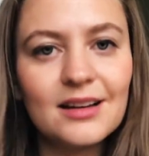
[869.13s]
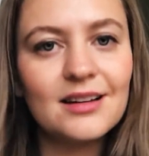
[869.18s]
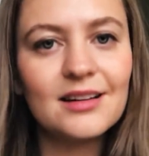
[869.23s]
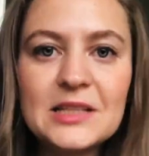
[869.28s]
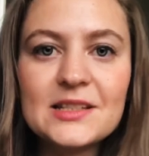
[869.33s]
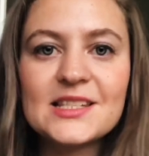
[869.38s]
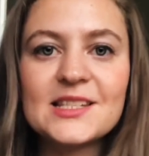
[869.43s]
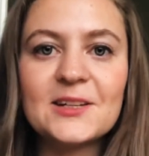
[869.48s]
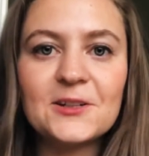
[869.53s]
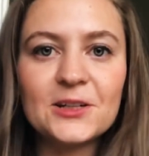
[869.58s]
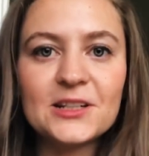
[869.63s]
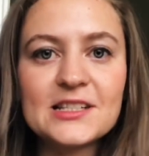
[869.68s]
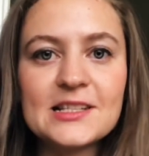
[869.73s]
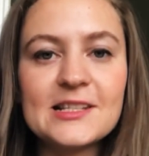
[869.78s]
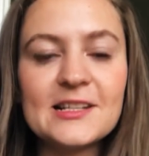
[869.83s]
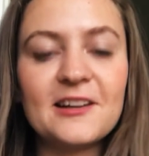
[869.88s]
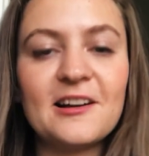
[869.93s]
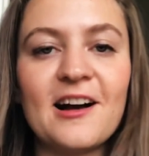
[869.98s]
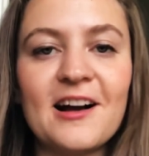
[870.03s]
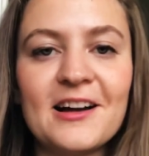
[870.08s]
And
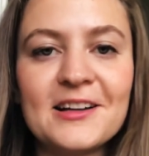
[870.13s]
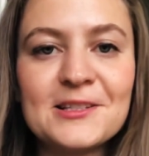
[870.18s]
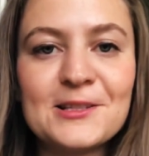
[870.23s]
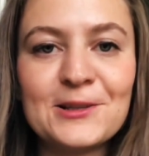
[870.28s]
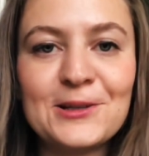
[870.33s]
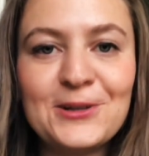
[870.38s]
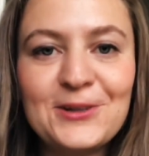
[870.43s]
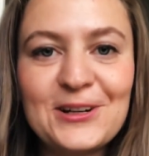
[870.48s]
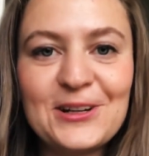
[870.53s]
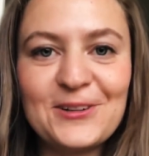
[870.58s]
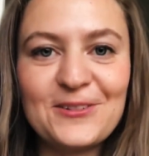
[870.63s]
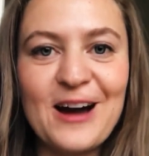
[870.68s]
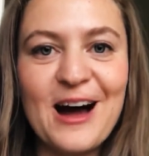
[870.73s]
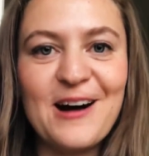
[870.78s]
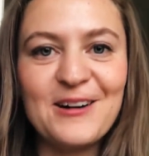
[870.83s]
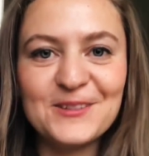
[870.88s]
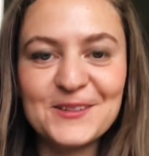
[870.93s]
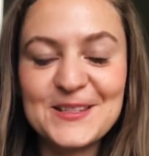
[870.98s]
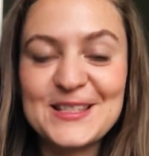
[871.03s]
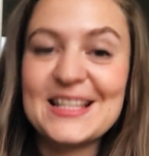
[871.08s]
seriously guys, look
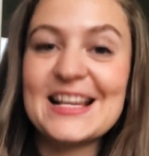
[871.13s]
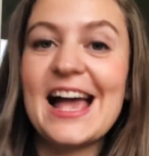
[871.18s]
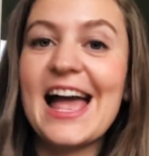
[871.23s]
around.